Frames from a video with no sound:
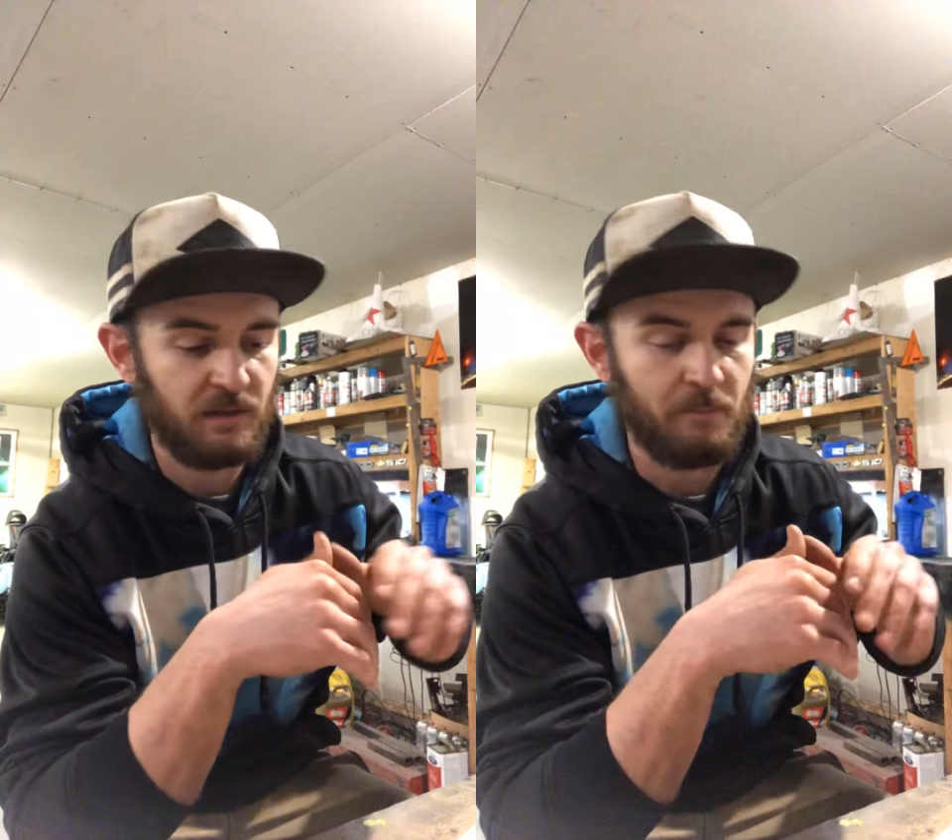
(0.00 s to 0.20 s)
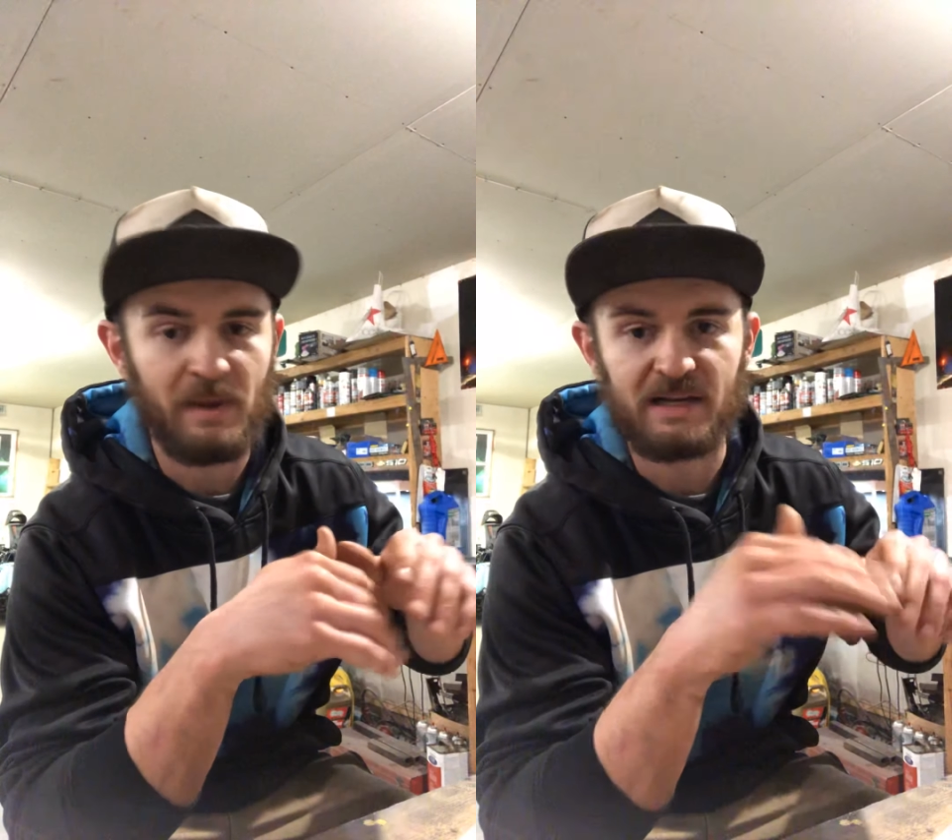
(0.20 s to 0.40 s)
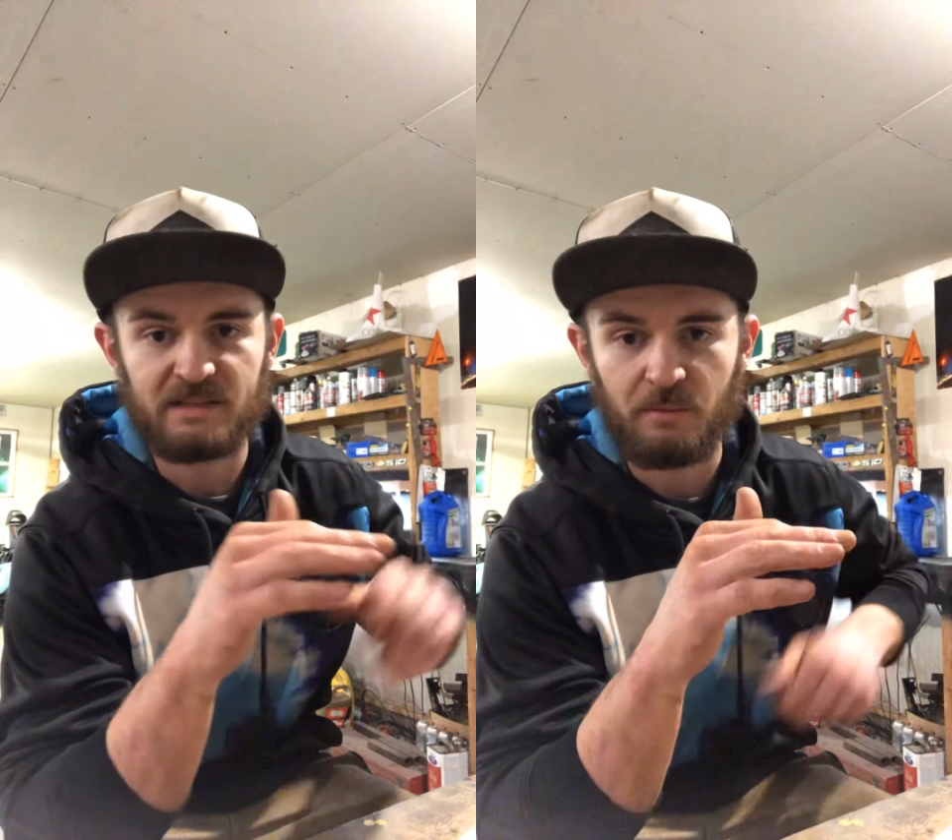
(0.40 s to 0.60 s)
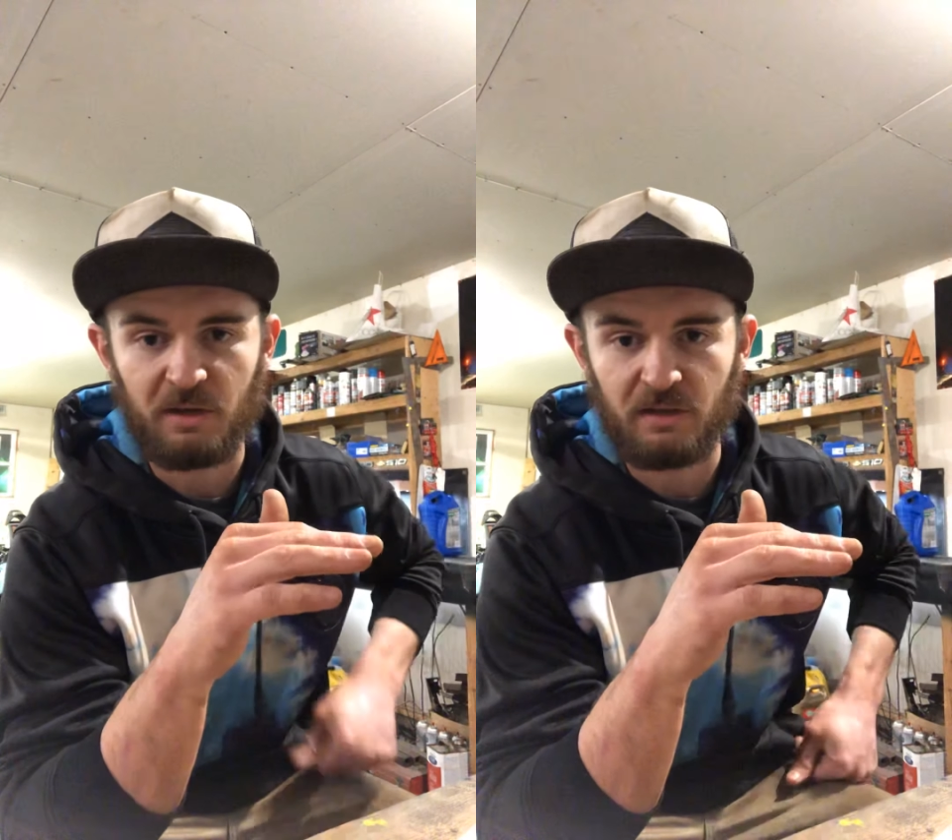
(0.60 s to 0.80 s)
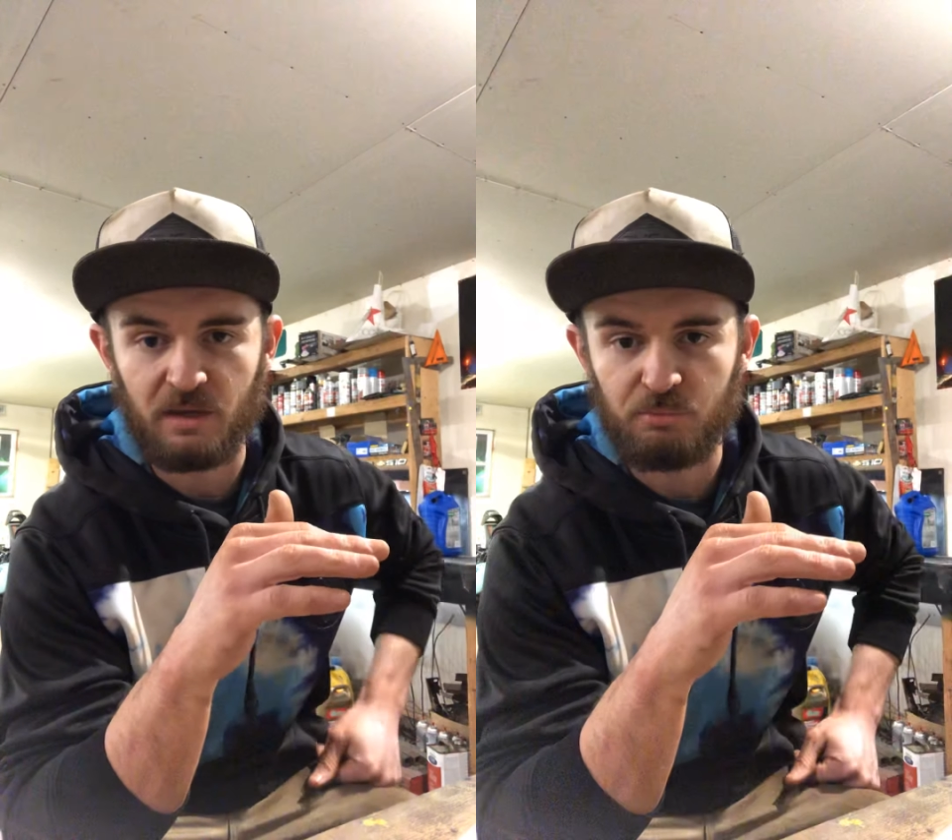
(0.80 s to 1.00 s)
maxed out my
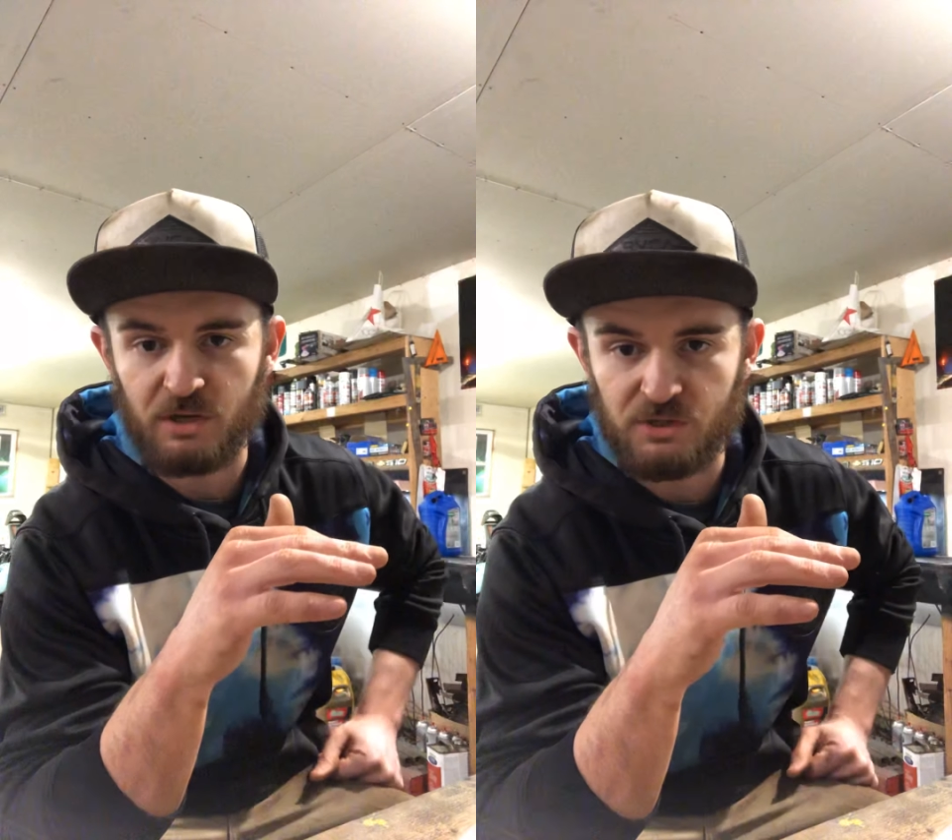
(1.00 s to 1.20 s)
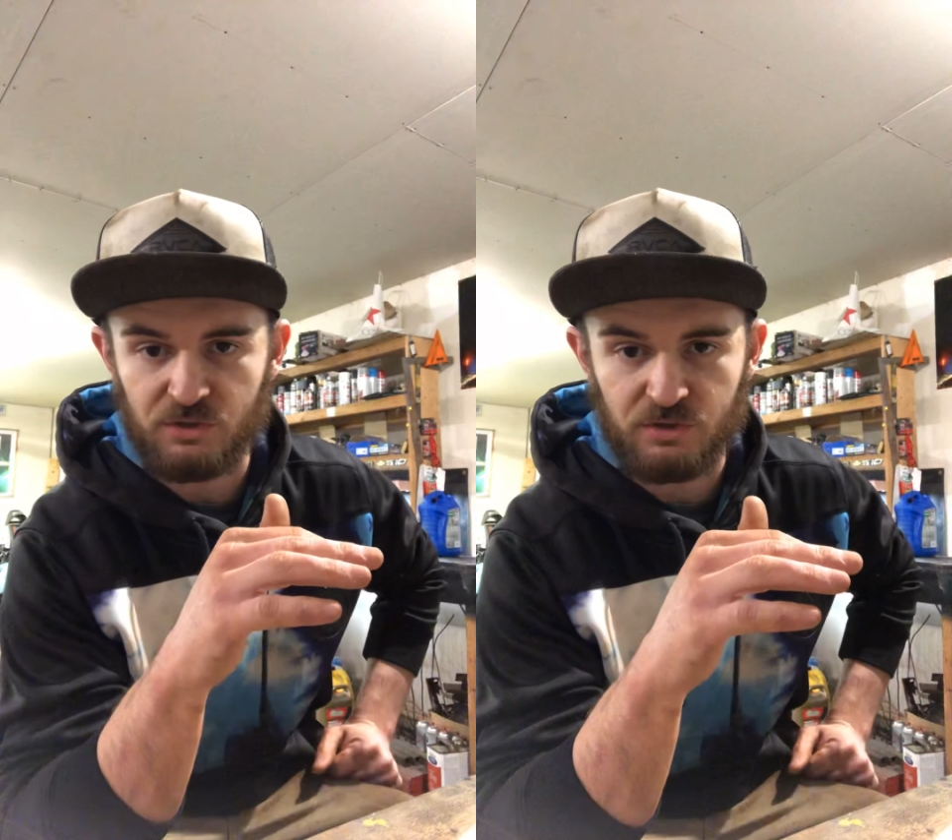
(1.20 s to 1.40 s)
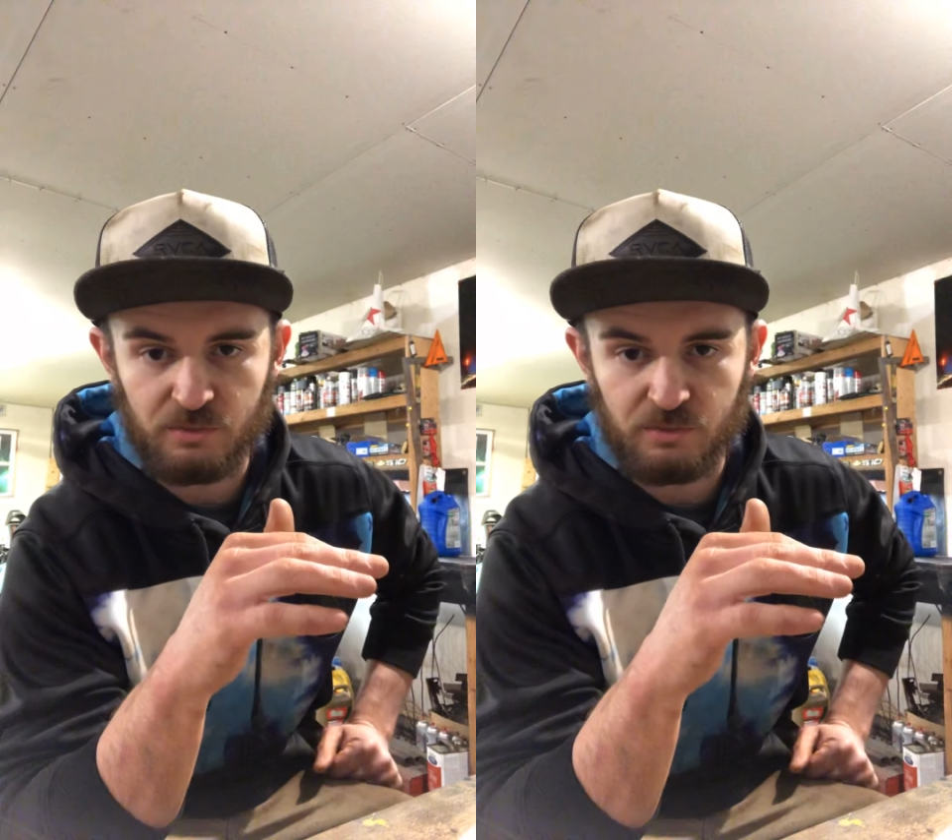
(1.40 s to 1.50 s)
line pressures,